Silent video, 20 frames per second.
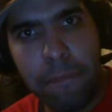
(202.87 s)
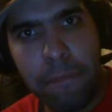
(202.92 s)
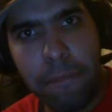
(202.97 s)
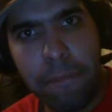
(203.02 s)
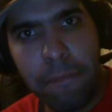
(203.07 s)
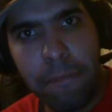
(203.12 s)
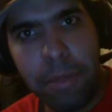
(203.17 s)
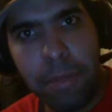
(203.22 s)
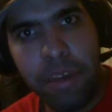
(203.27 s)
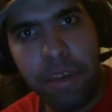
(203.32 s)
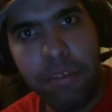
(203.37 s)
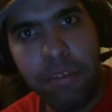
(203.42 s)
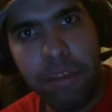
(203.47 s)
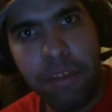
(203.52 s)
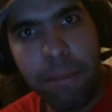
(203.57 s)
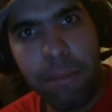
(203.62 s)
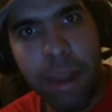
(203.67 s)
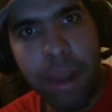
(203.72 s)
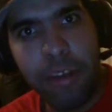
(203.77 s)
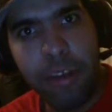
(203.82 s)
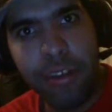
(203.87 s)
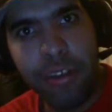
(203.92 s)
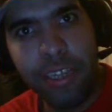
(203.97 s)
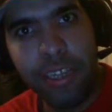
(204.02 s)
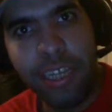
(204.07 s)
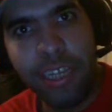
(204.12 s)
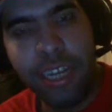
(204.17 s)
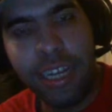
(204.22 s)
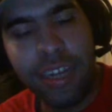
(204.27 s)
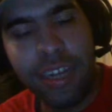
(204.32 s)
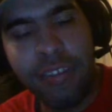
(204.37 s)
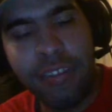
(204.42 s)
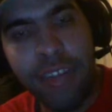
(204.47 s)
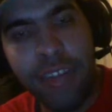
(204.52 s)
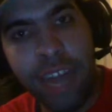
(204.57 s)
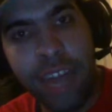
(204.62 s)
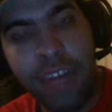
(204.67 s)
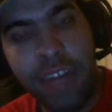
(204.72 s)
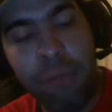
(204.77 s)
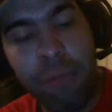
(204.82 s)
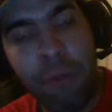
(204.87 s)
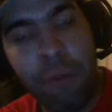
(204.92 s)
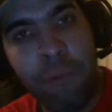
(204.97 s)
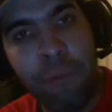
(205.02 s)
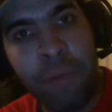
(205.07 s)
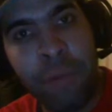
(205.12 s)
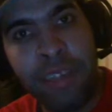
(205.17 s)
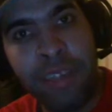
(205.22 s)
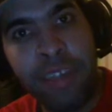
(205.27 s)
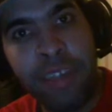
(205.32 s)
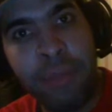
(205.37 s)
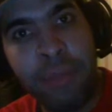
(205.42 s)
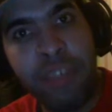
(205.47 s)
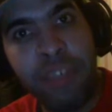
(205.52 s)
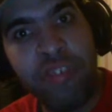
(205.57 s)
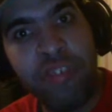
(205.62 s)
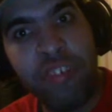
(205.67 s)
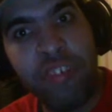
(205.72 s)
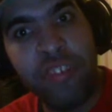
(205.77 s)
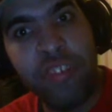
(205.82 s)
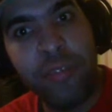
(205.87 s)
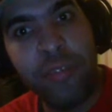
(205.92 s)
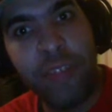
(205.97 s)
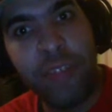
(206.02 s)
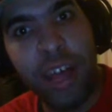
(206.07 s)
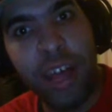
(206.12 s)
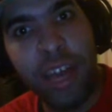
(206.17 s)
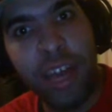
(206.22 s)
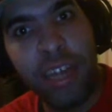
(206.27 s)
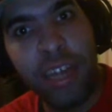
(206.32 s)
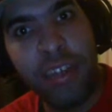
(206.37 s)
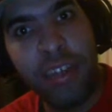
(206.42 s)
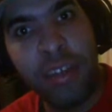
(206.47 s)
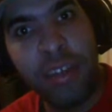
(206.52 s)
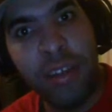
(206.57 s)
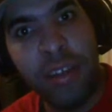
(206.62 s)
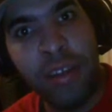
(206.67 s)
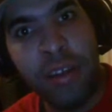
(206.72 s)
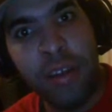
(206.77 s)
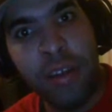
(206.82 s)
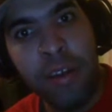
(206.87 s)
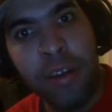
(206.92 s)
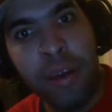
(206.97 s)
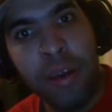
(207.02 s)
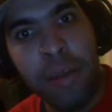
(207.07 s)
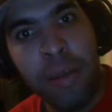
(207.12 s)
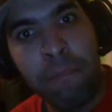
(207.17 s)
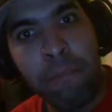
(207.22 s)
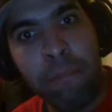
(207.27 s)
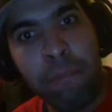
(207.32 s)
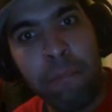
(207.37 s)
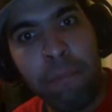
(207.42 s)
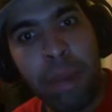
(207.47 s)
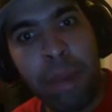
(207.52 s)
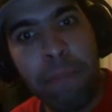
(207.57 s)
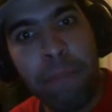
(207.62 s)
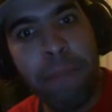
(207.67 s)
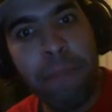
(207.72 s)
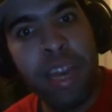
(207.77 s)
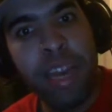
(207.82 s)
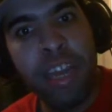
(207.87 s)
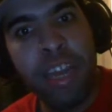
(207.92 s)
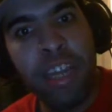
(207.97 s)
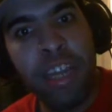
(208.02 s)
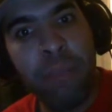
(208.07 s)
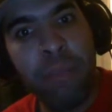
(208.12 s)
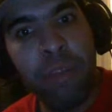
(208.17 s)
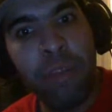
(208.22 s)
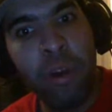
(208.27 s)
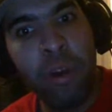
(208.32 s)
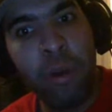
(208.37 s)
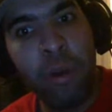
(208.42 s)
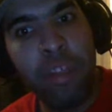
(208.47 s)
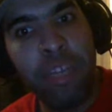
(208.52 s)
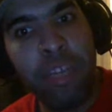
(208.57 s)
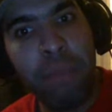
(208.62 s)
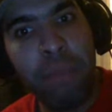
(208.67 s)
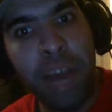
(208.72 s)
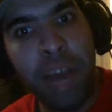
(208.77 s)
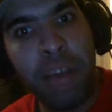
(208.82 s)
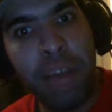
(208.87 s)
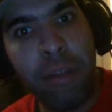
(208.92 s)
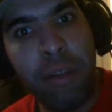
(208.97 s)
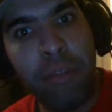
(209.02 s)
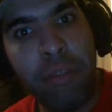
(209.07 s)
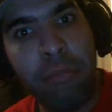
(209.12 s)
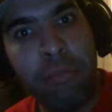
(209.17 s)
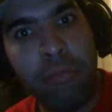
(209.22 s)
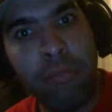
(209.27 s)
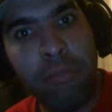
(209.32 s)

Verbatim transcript: Because apparently, an entire movement can be justified by picking up the Holy Bible.